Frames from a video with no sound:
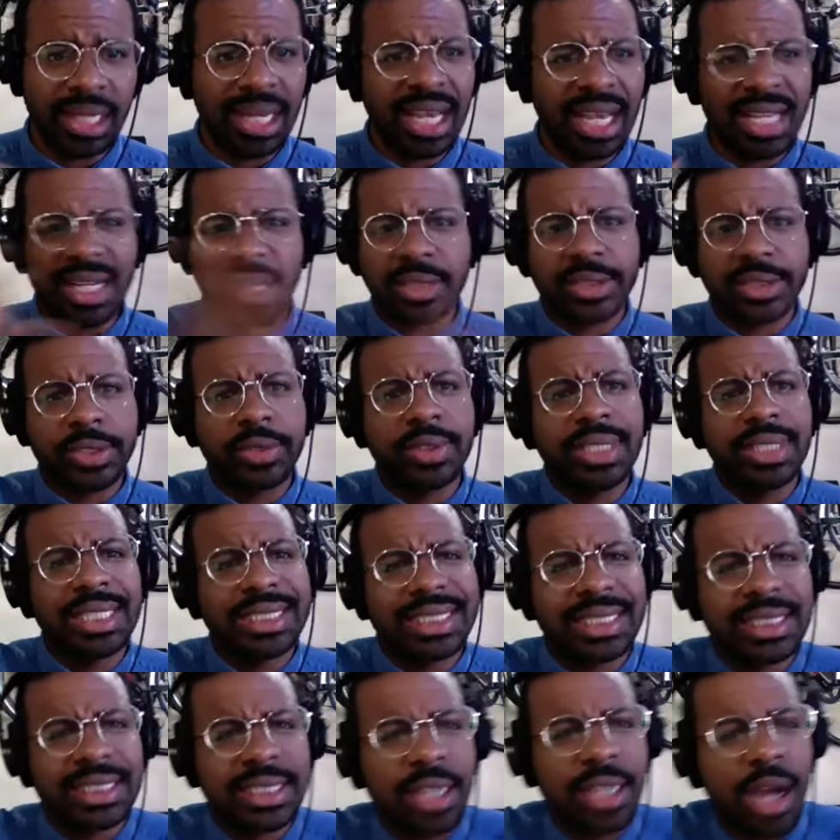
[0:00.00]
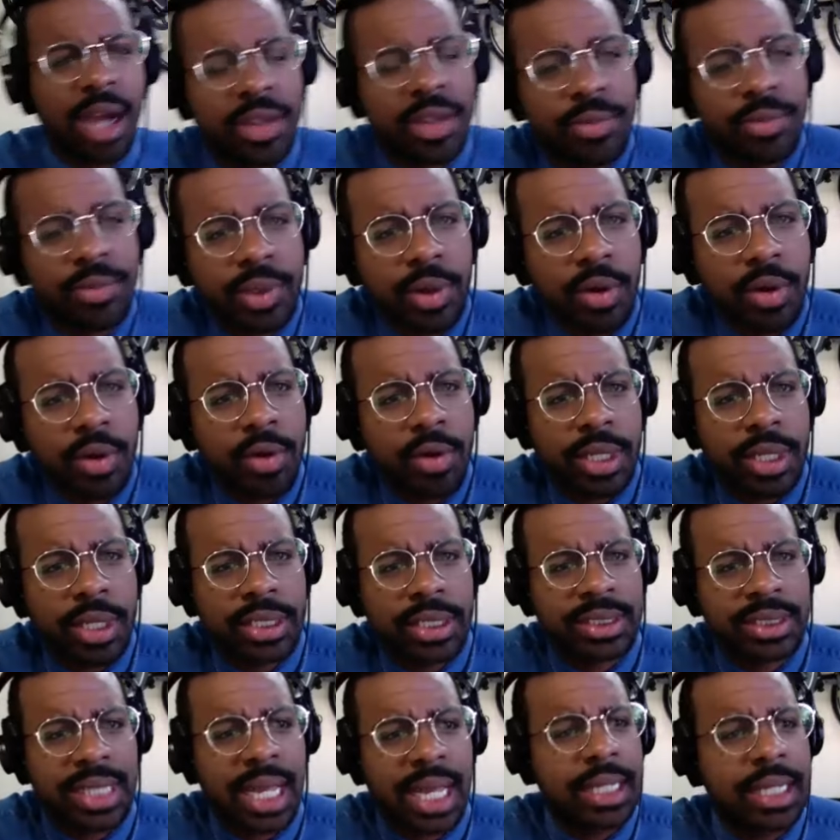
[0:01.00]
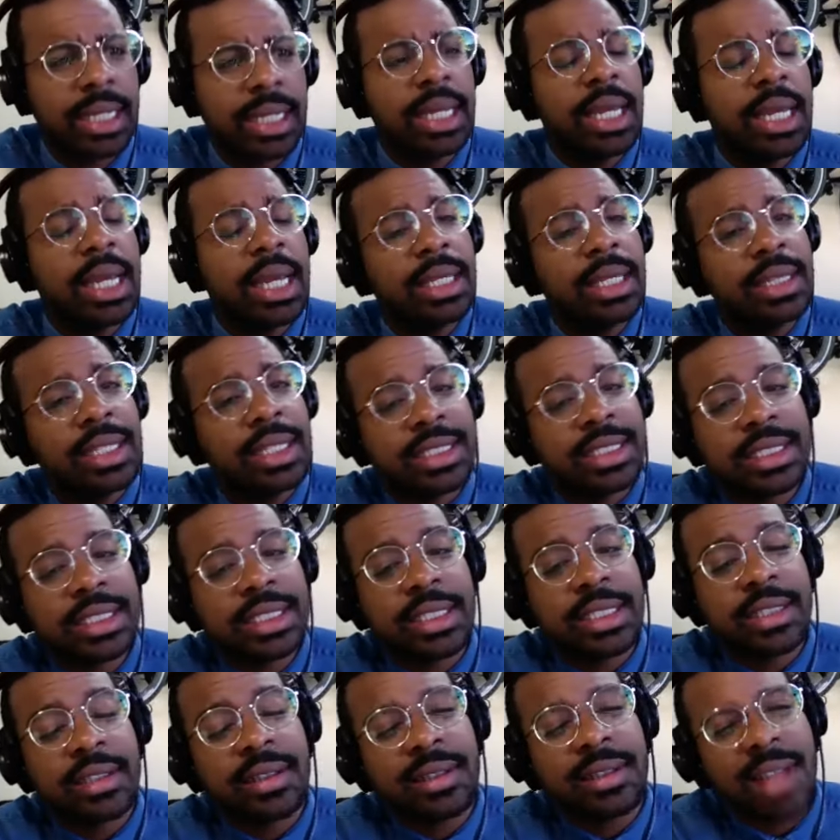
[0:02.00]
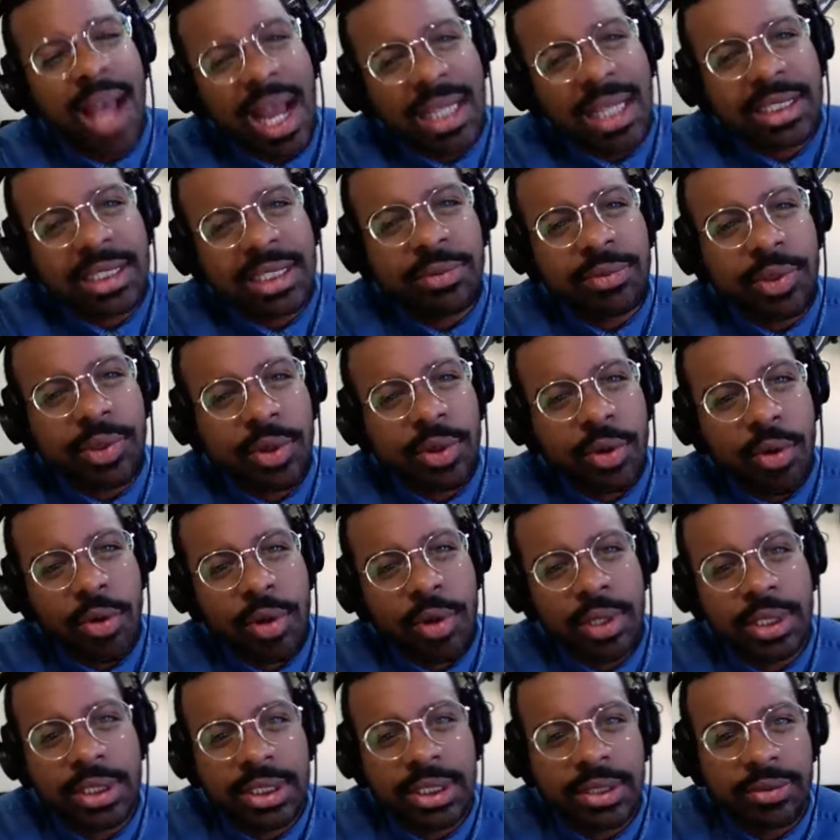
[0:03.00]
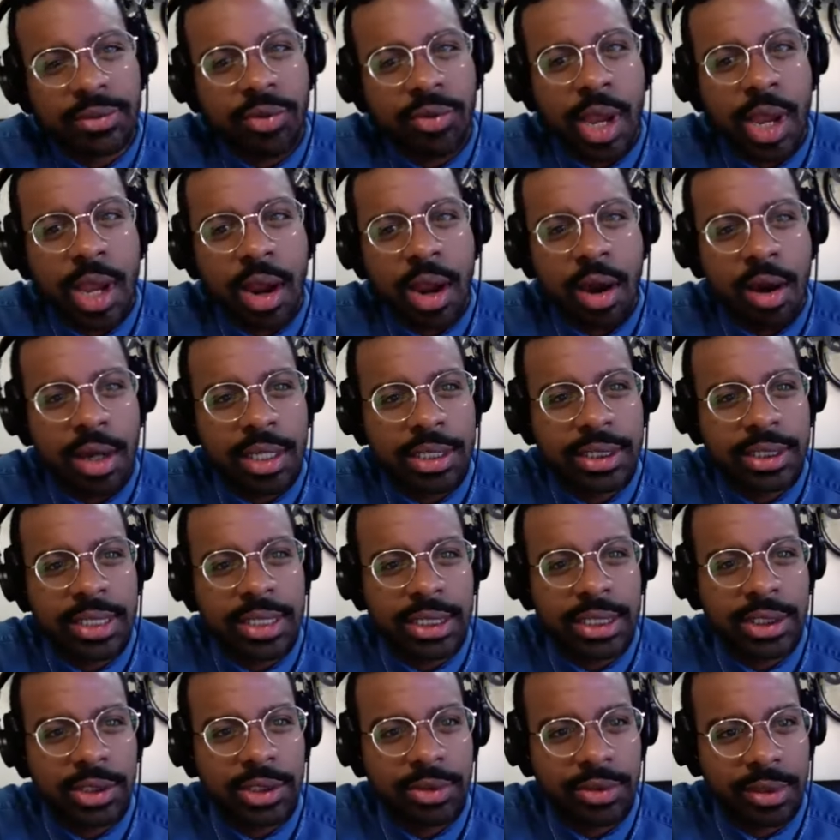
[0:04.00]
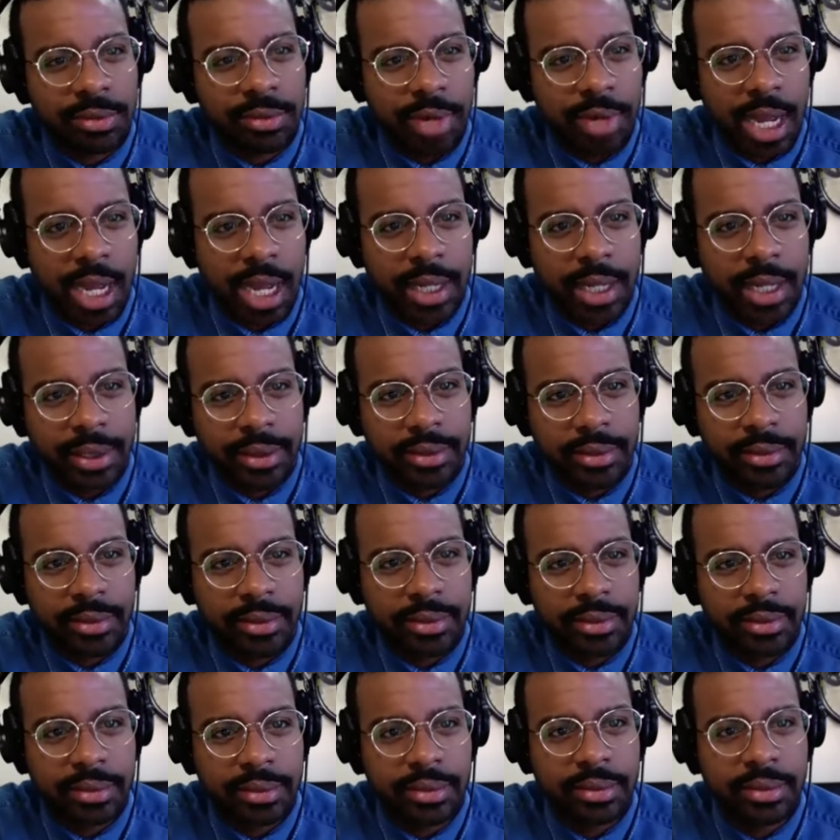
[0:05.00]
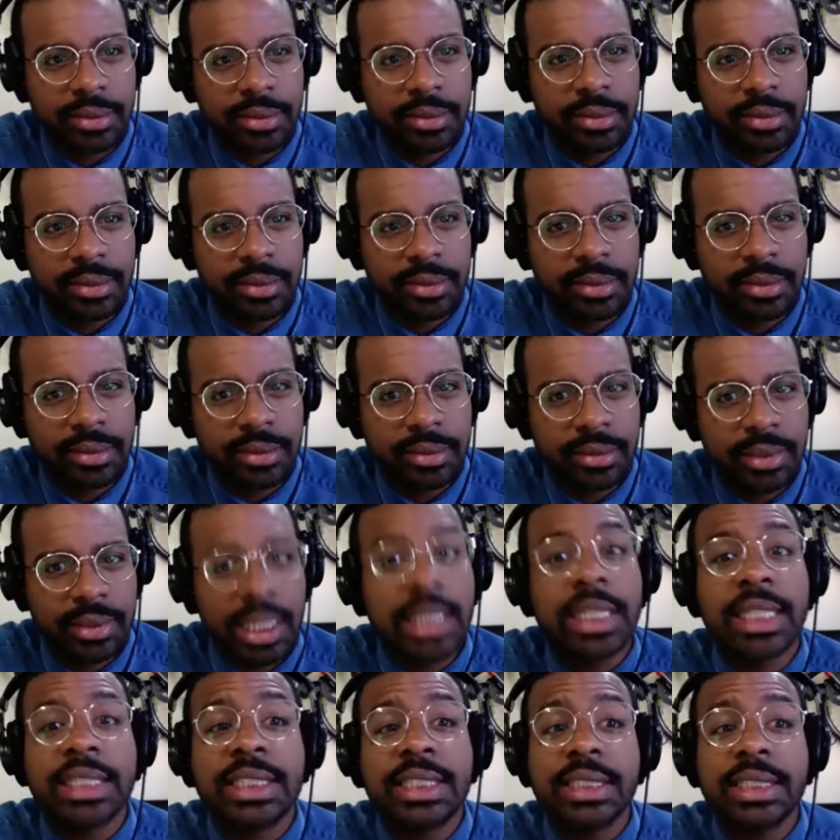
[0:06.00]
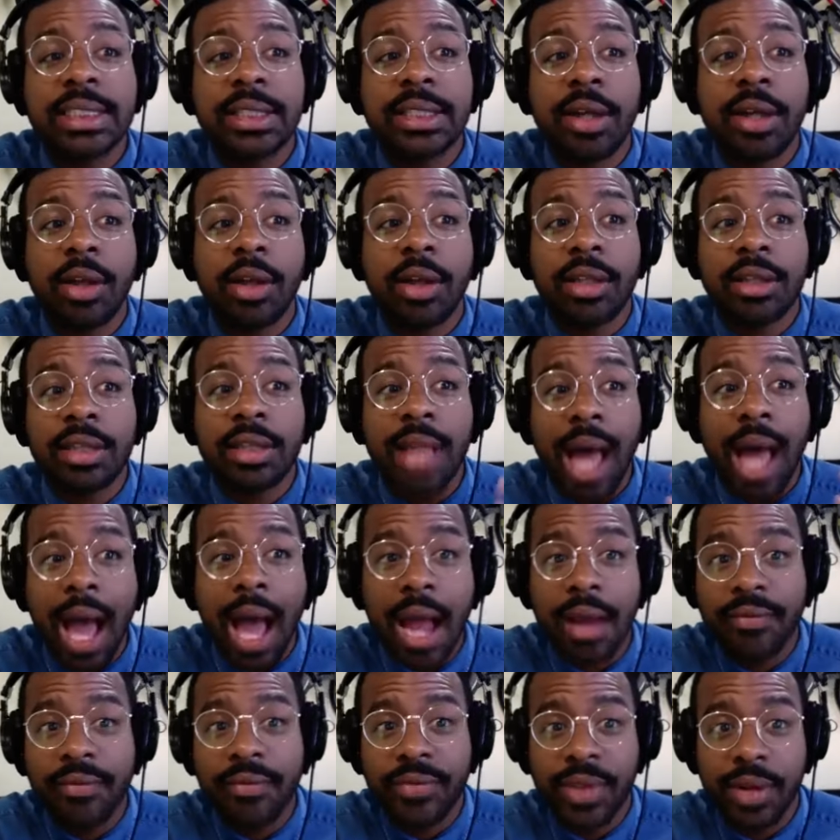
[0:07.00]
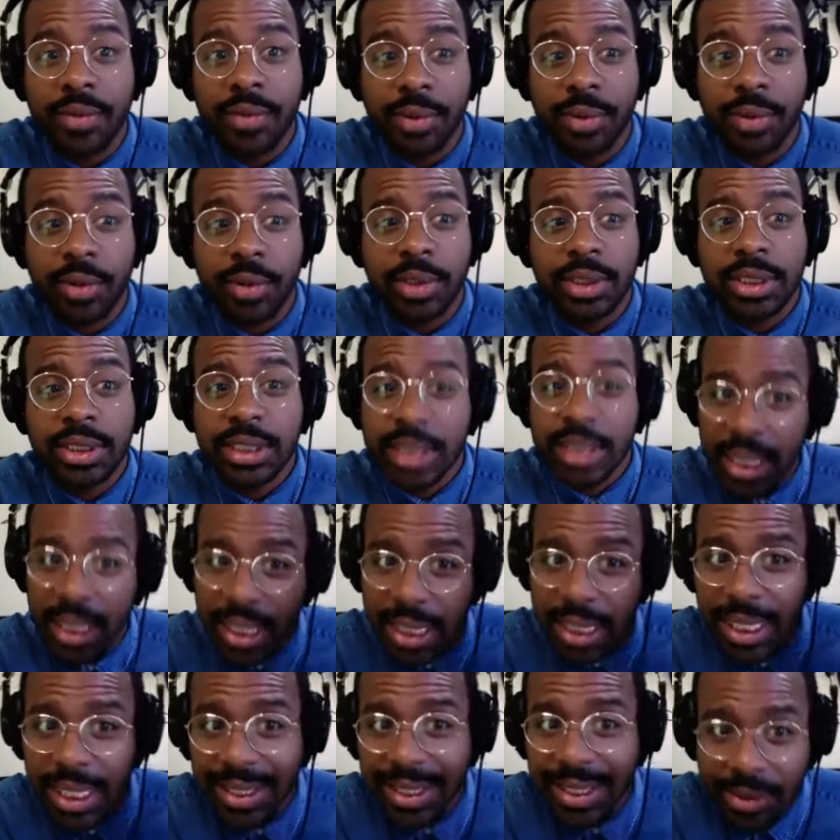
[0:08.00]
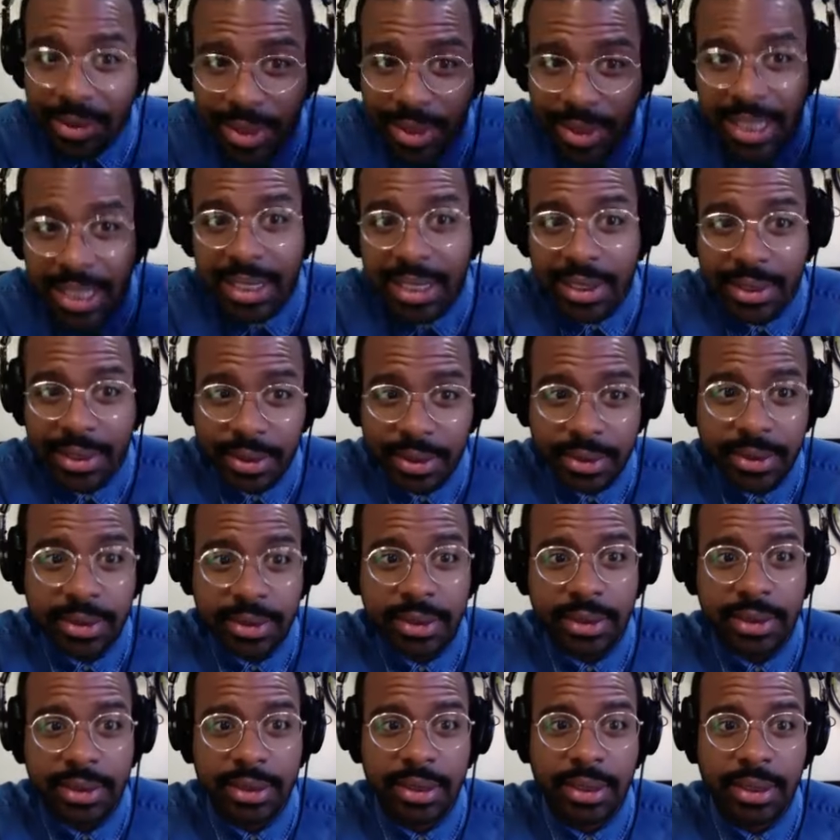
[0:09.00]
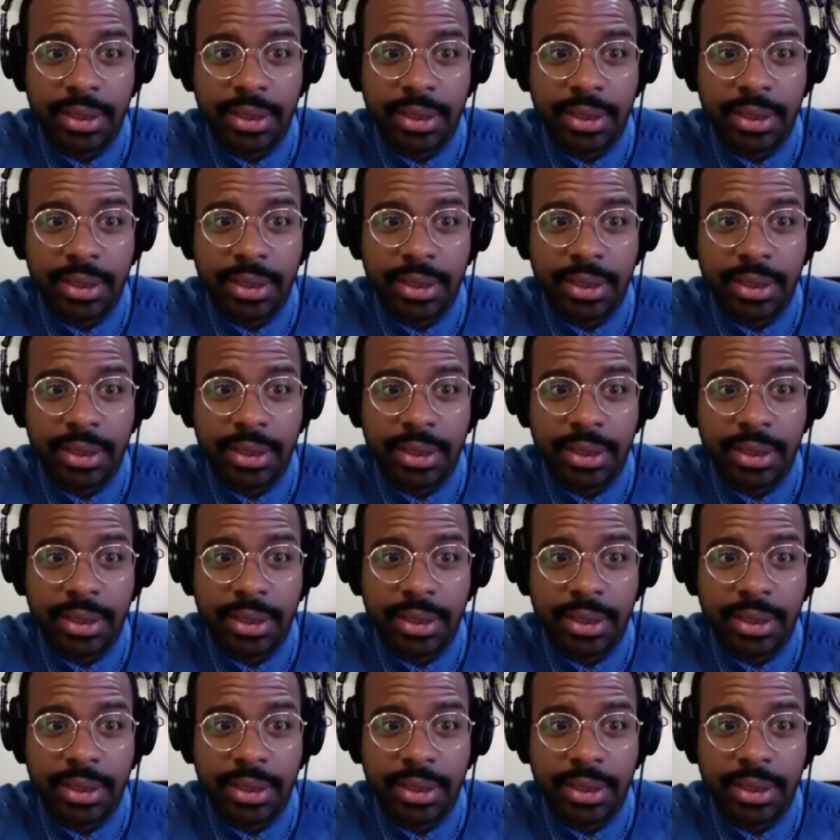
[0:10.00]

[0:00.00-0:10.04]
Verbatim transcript: And also listen to other recordings. Like listen to lots of recordings of great artists that you admire. Like listen to a lot of their recordings. Get it in your ears.